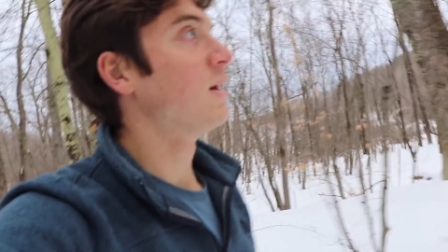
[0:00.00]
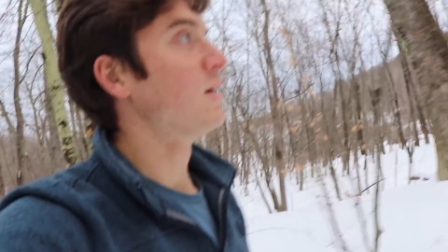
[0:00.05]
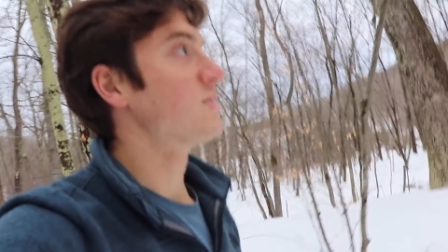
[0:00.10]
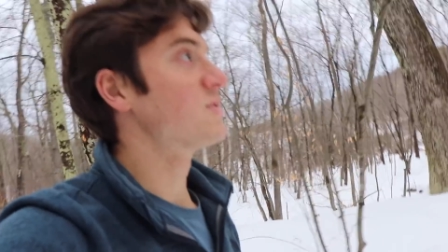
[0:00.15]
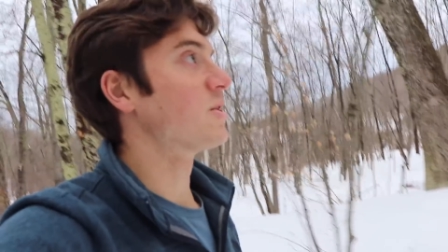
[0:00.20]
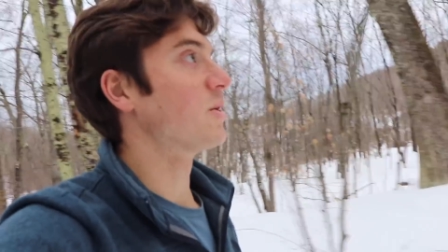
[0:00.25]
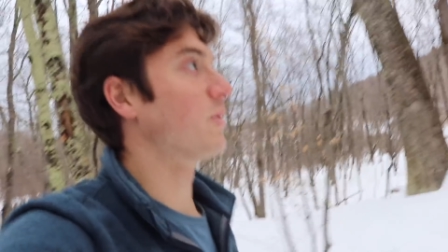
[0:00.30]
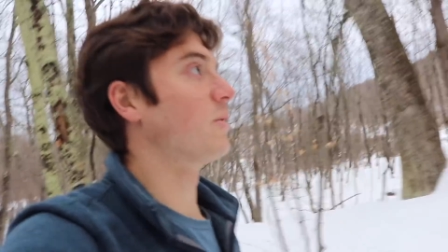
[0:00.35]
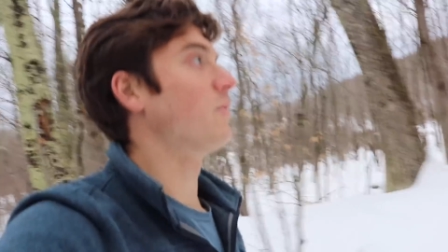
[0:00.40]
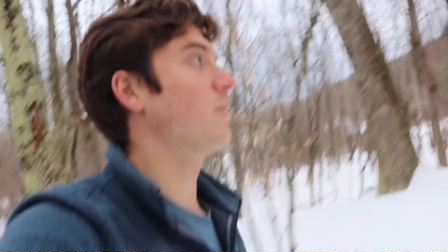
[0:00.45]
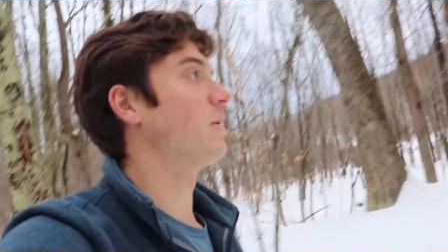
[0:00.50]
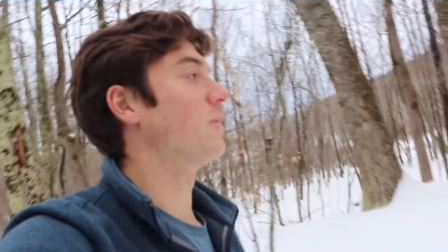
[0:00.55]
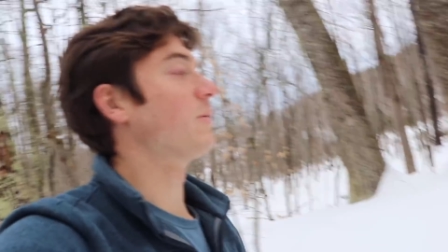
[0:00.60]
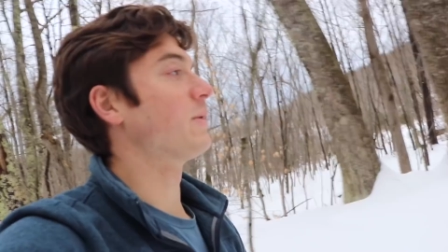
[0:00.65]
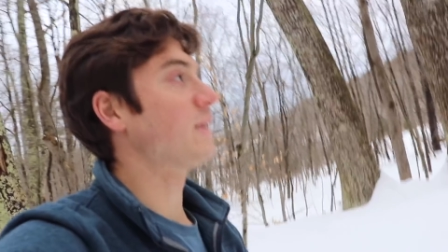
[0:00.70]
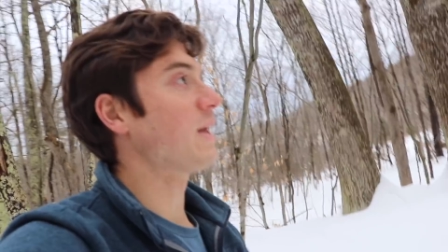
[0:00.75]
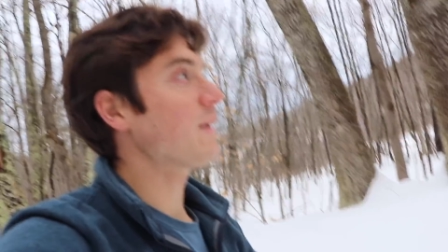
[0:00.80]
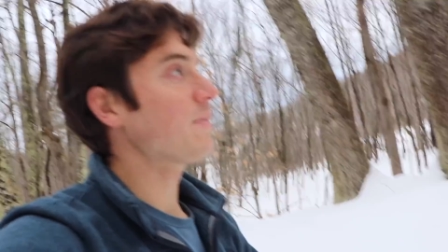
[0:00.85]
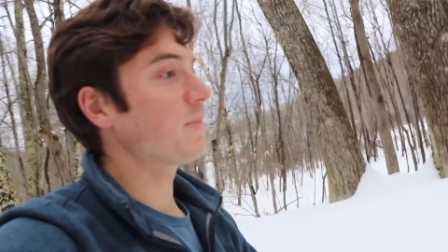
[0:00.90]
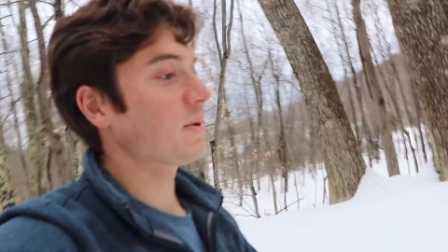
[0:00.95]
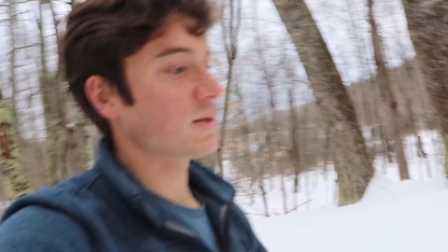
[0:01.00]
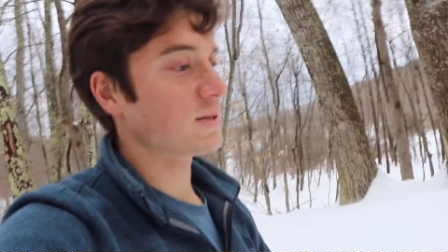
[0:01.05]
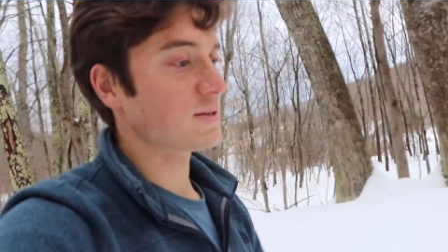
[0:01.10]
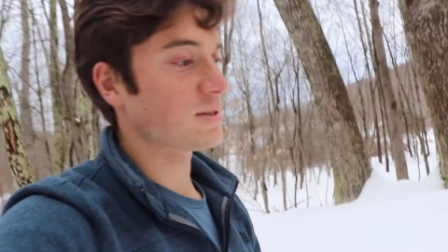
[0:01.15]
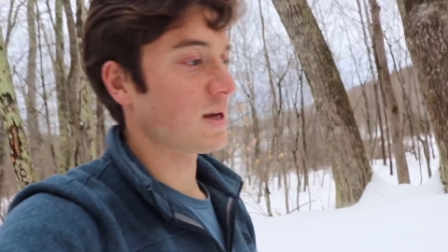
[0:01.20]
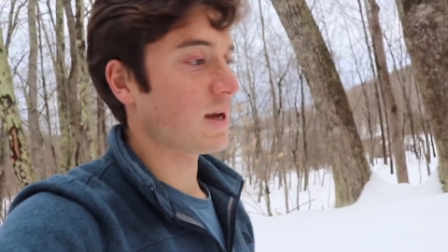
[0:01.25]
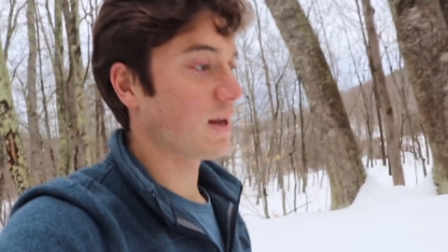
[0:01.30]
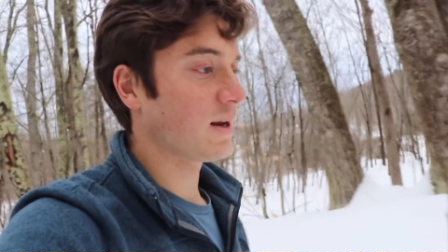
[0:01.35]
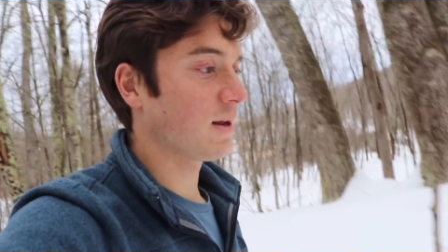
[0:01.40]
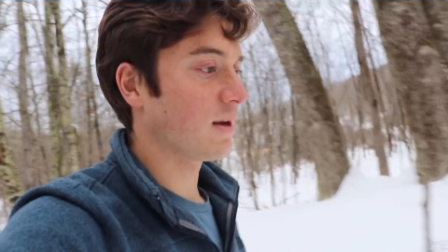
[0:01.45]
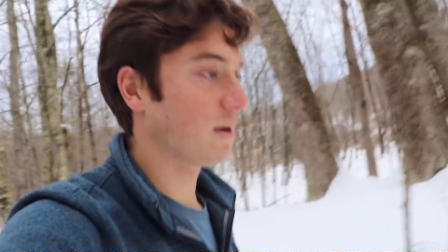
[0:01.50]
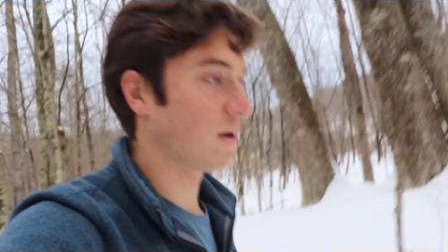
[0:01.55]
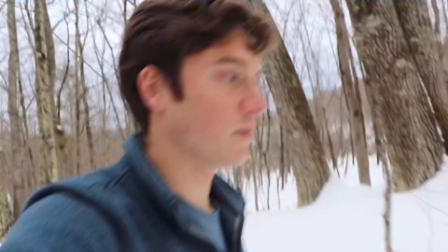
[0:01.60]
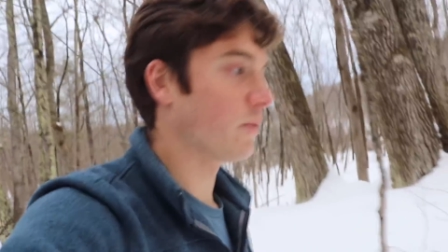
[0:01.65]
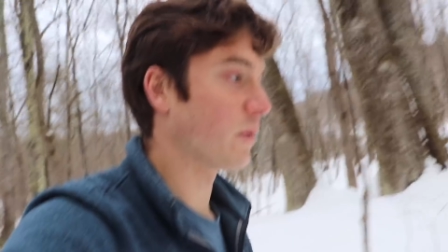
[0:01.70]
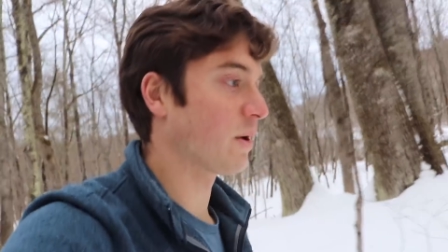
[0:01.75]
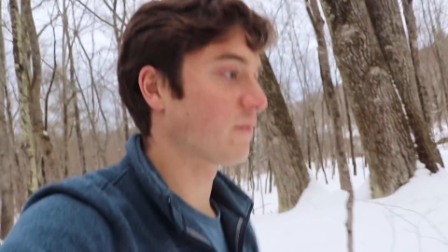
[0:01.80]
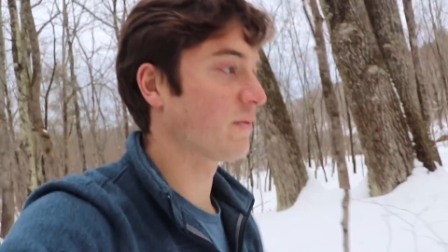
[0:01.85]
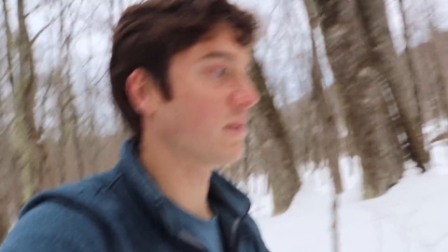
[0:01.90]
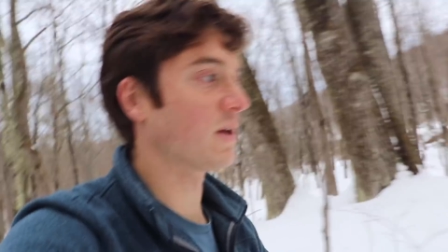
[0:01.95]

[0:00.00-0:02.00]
So with that being said, one of